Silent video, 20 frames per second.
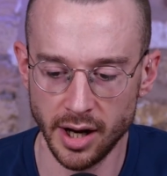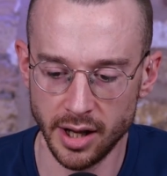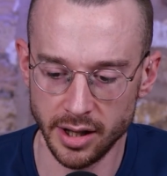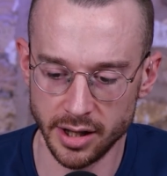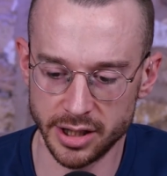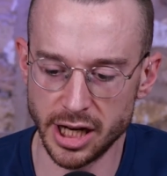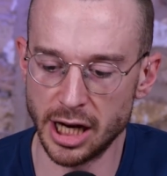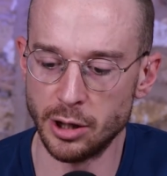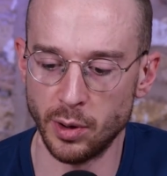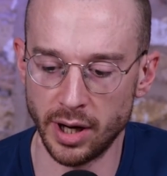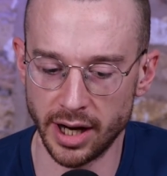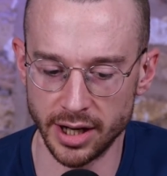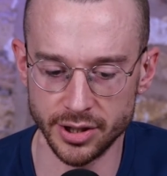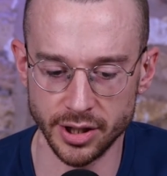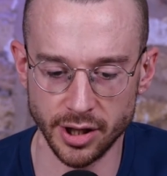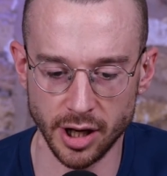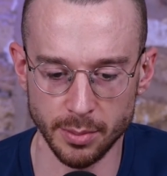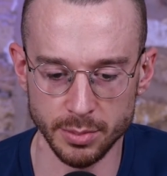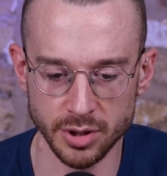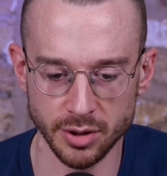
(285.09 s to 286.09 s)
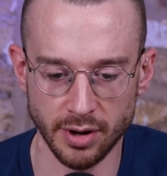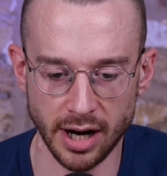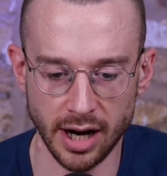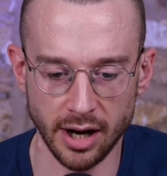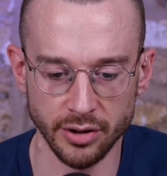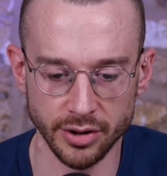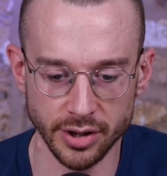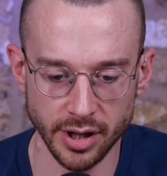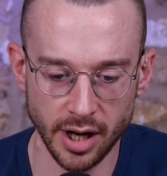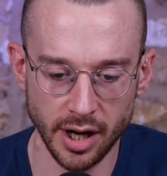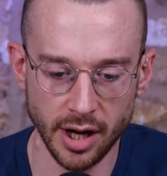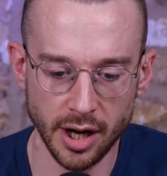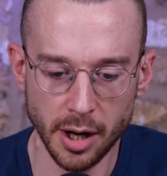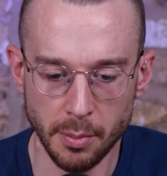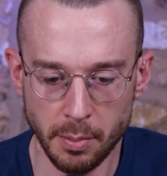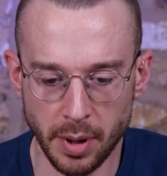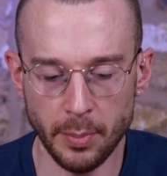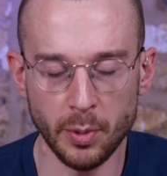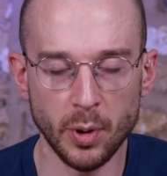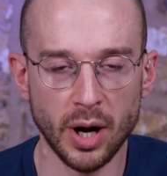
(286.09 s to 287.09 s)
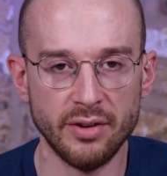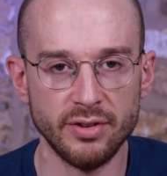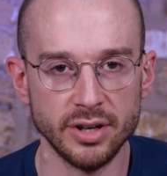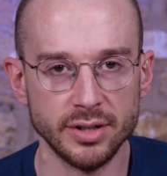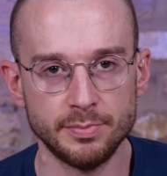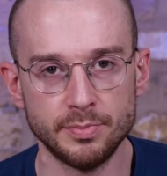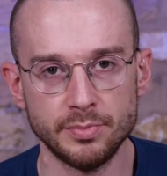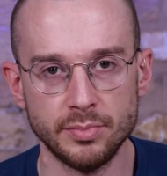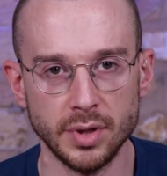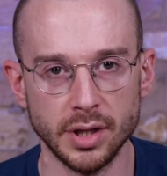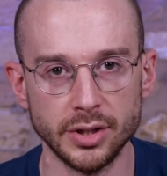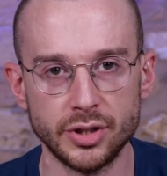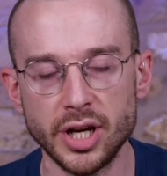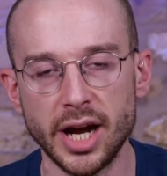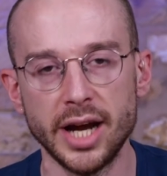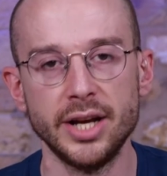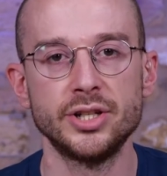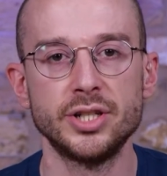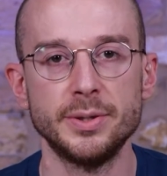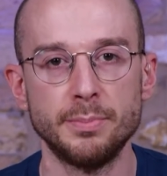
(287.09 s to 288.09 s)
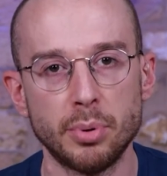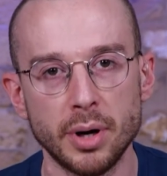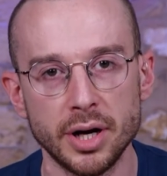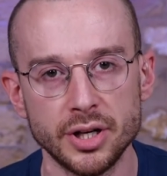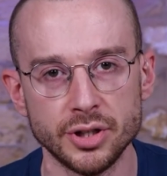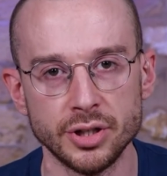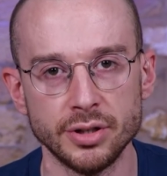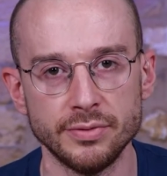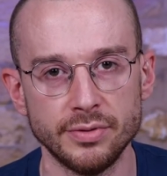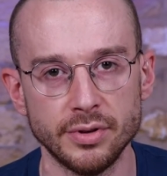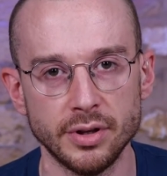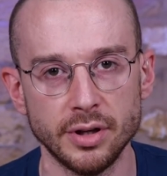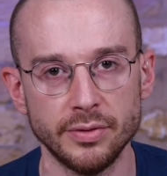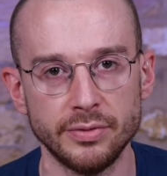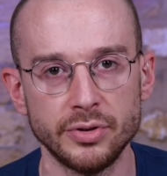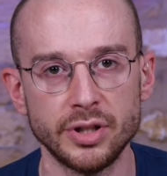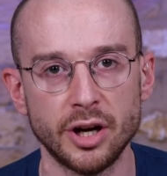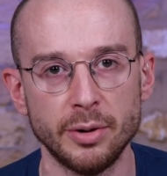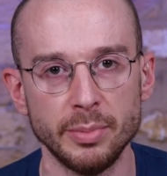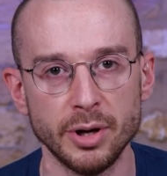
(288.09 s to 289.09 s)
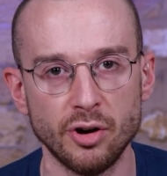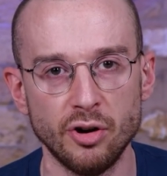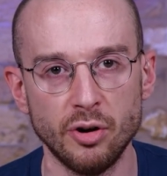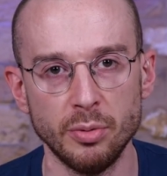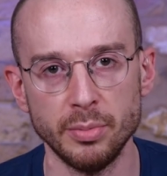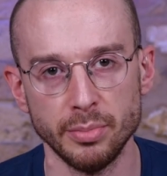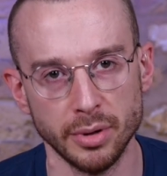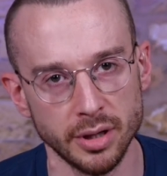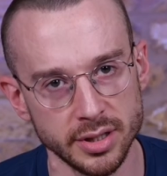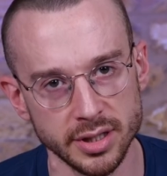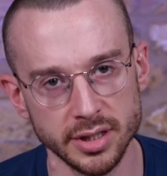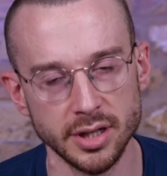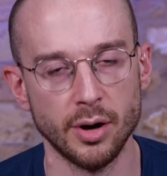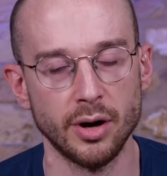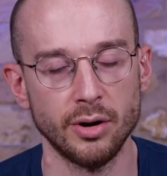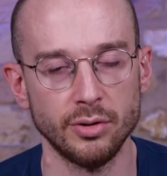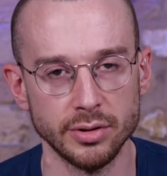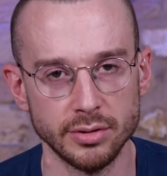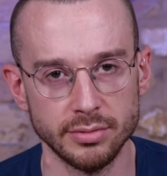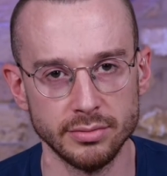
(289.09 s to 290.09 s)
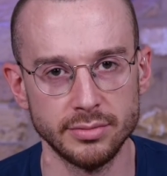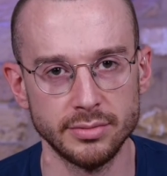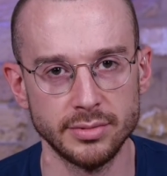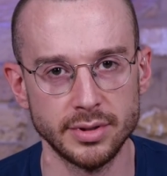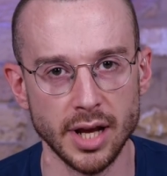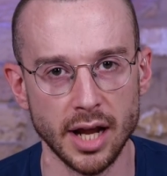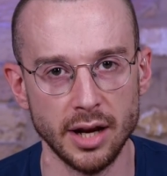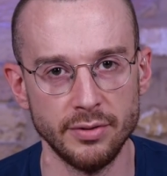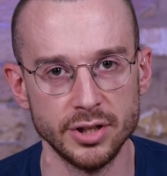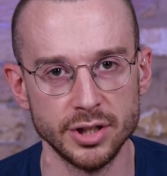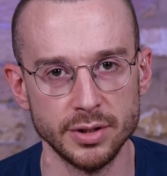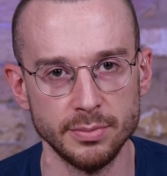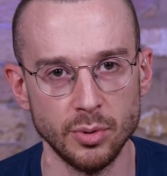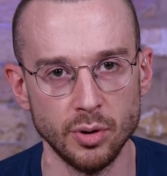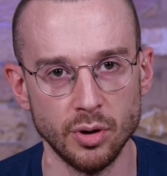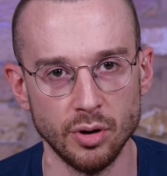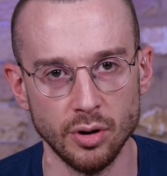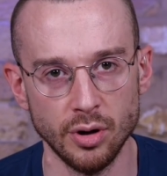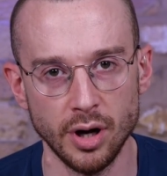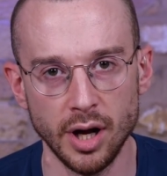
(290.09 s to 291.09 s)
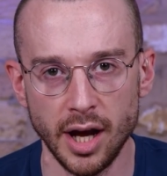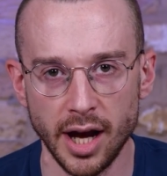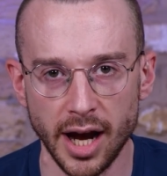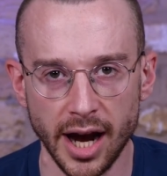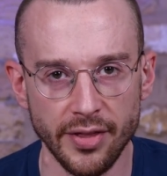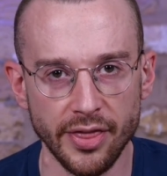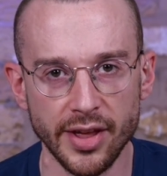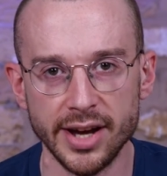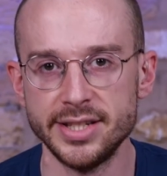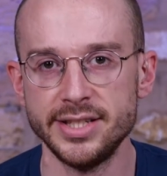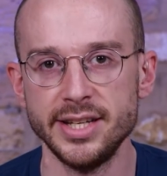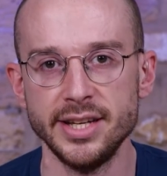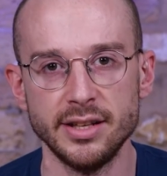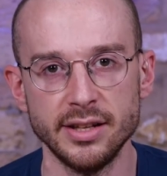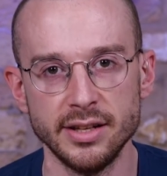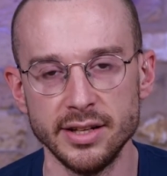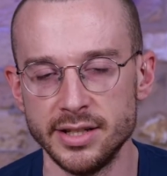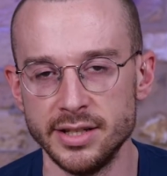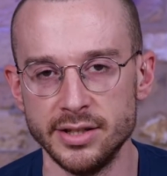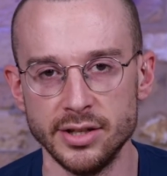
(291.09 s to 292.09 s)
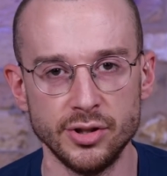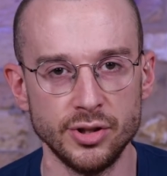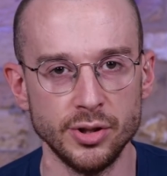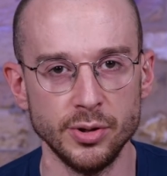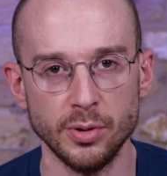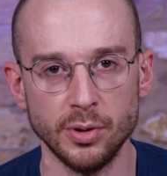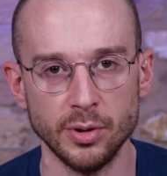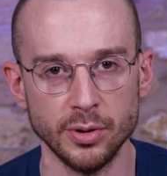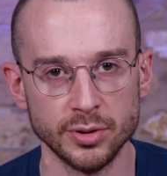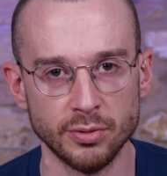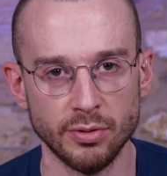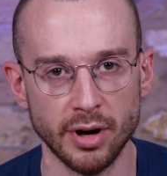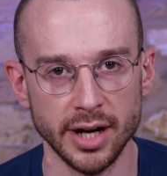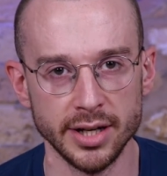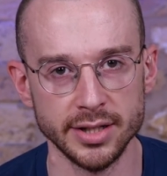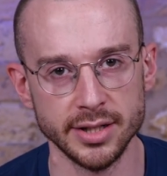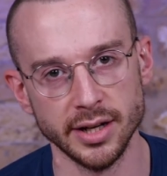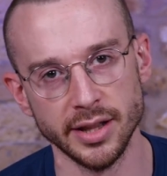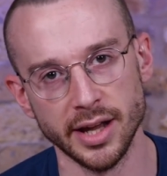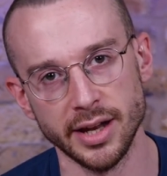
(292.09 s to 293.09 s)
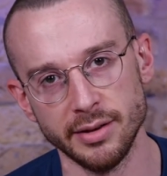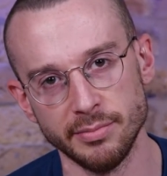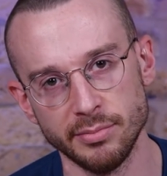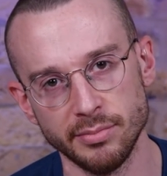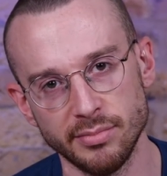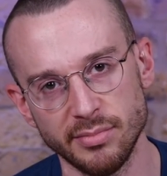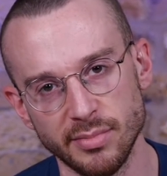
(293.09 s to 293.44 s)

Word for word: The general election comes around, people have a, a changed impression of, of Jeremy Corbyn because he's going on television more, and they see that this is a two-horse race, and then